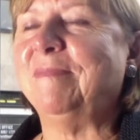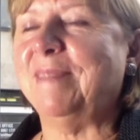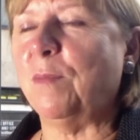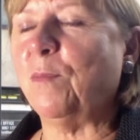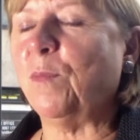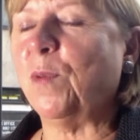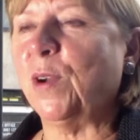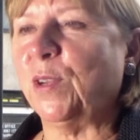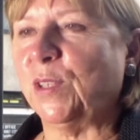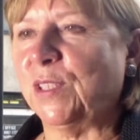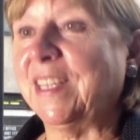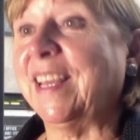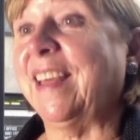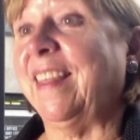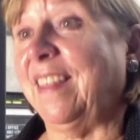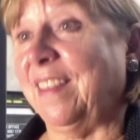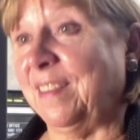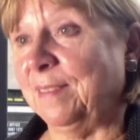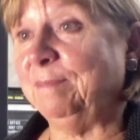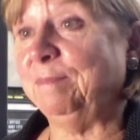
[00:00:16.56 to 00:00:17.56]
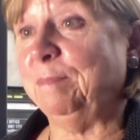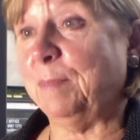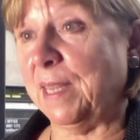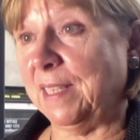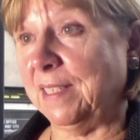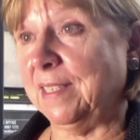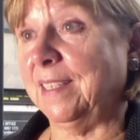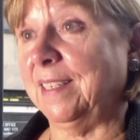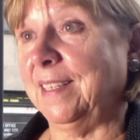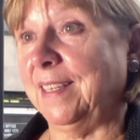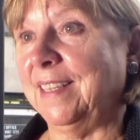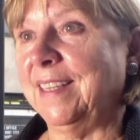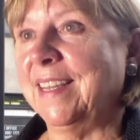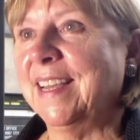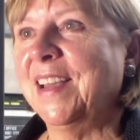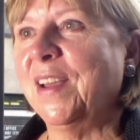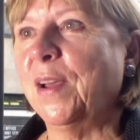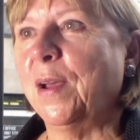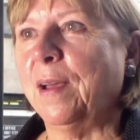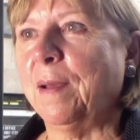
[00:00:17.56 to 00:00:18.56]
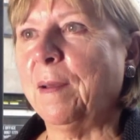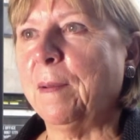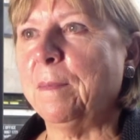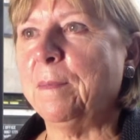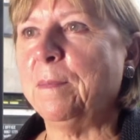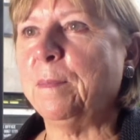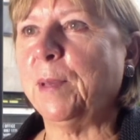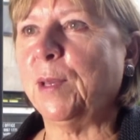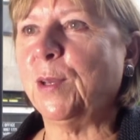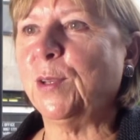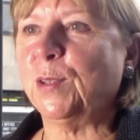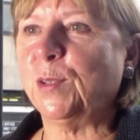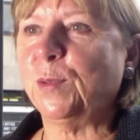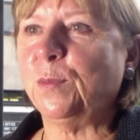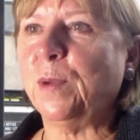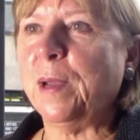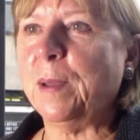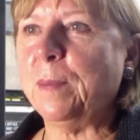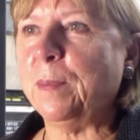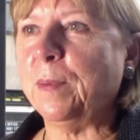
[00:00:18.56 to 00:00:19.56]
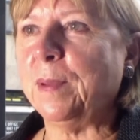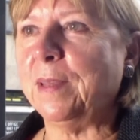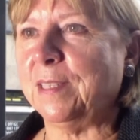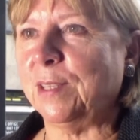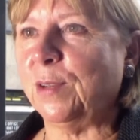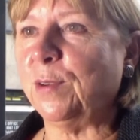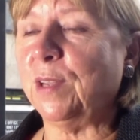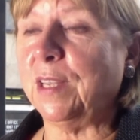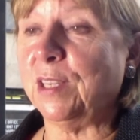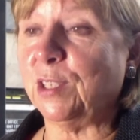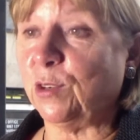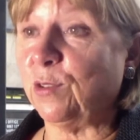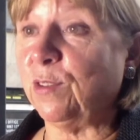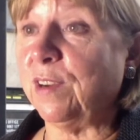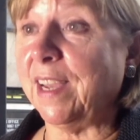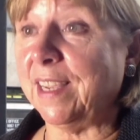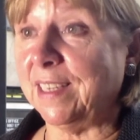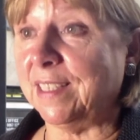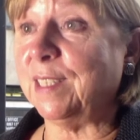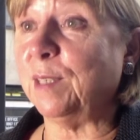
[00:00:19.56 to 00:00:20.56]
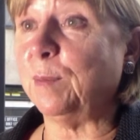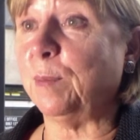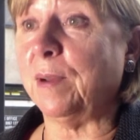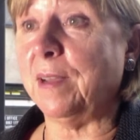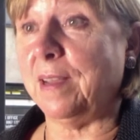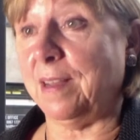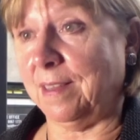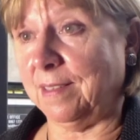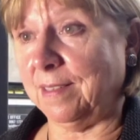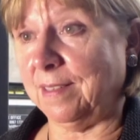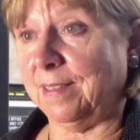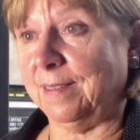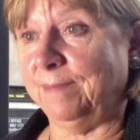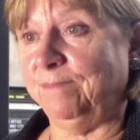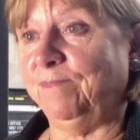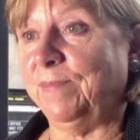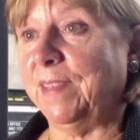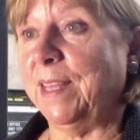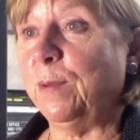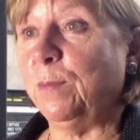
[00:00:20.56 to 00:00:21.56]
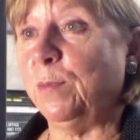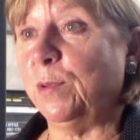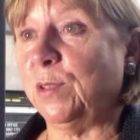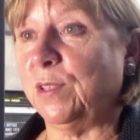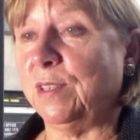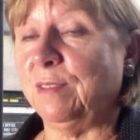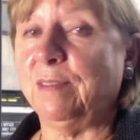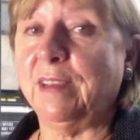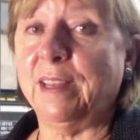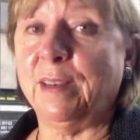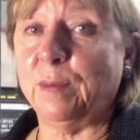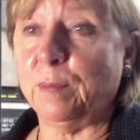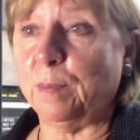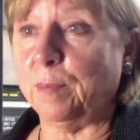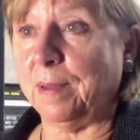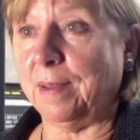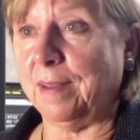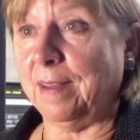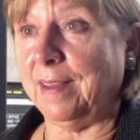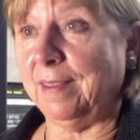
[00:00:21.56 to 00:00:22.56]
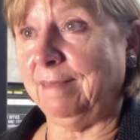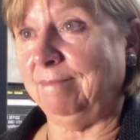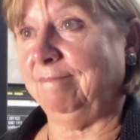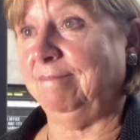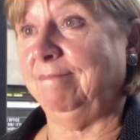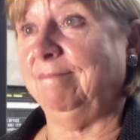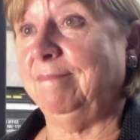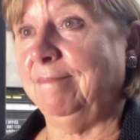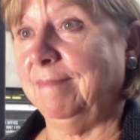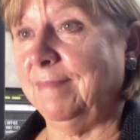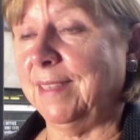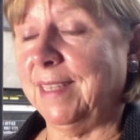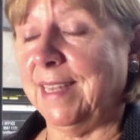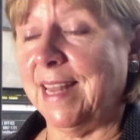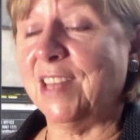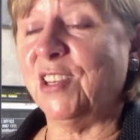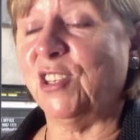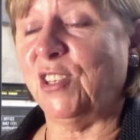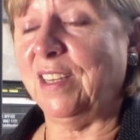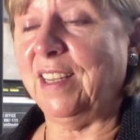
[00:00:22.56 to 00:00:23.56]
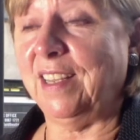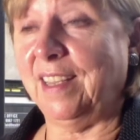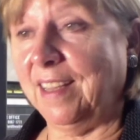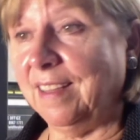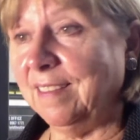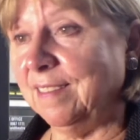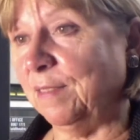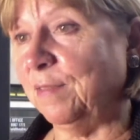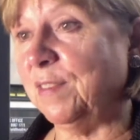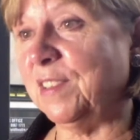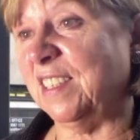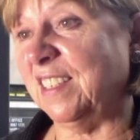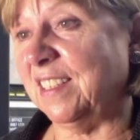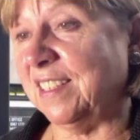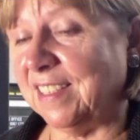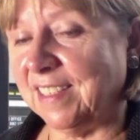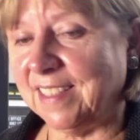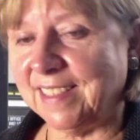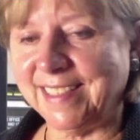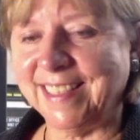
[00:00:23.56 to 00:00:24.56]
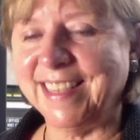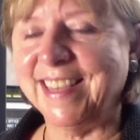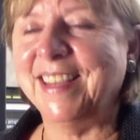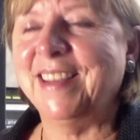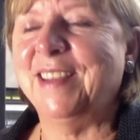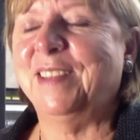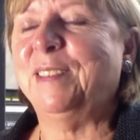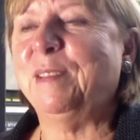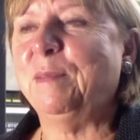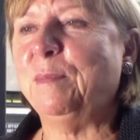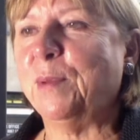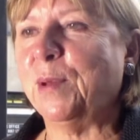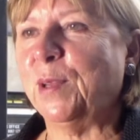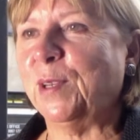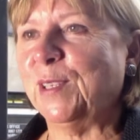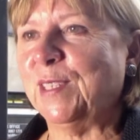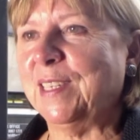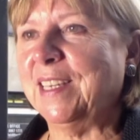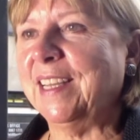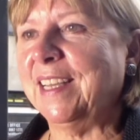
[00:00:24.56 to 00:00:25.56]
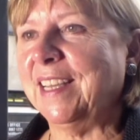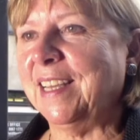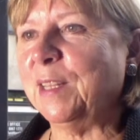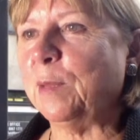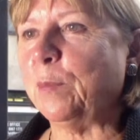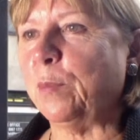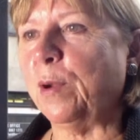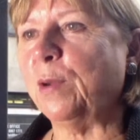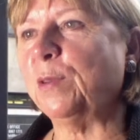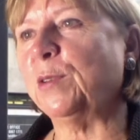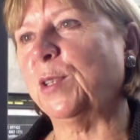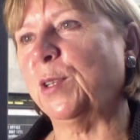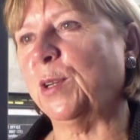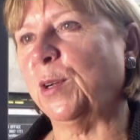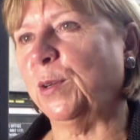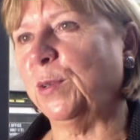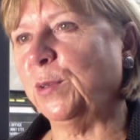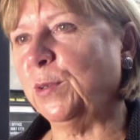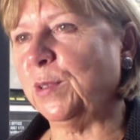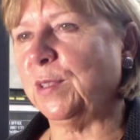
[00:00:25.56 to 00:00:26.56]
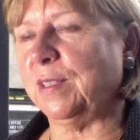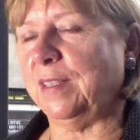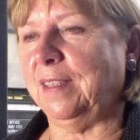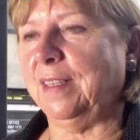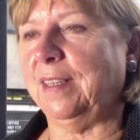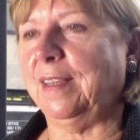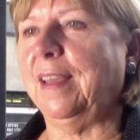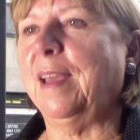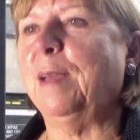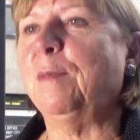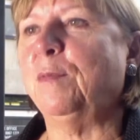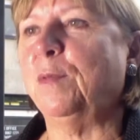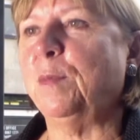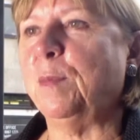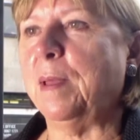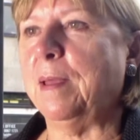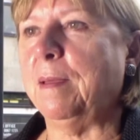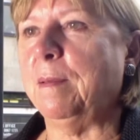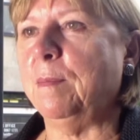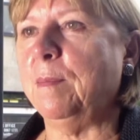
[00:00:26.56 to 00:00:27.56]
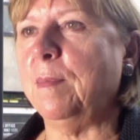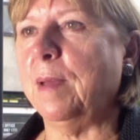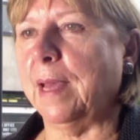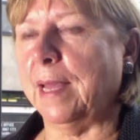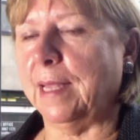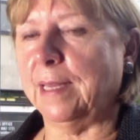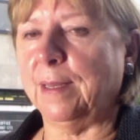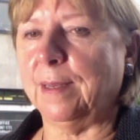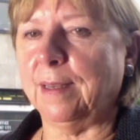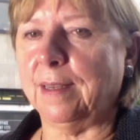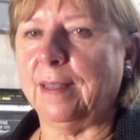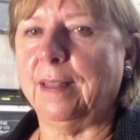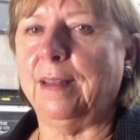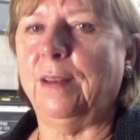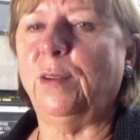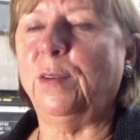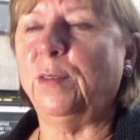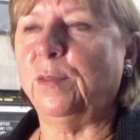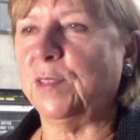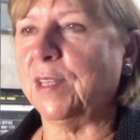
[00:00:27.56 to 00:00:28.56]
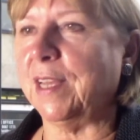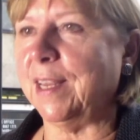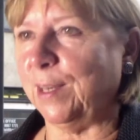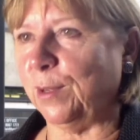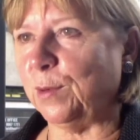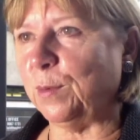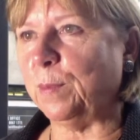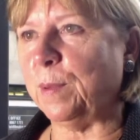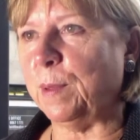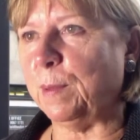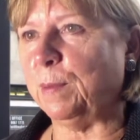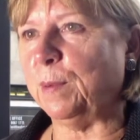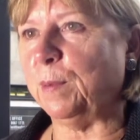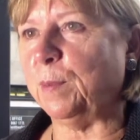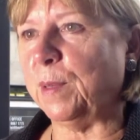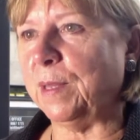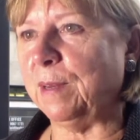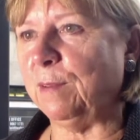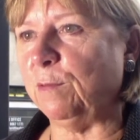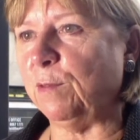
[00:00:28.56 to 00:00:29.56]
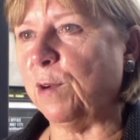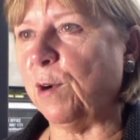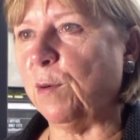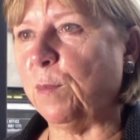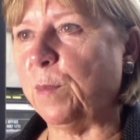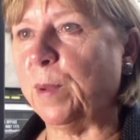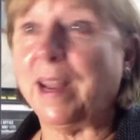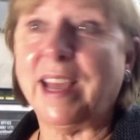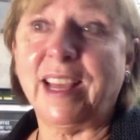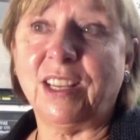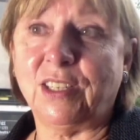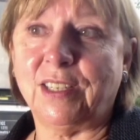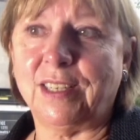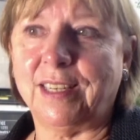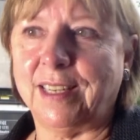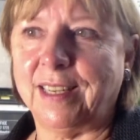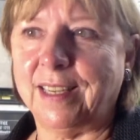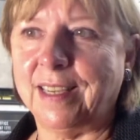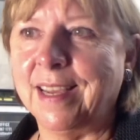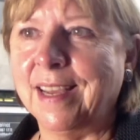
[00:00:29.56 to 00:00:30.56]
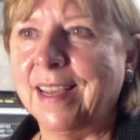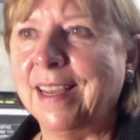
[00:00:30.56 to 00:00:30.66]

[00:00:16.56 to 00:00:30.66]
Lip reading: work together, basically, because the web is created by us. It was developed by an engineer, a physicist, Tim Berners-Lee, and the protocols came from him, and a lot of technical people have been involved, but actually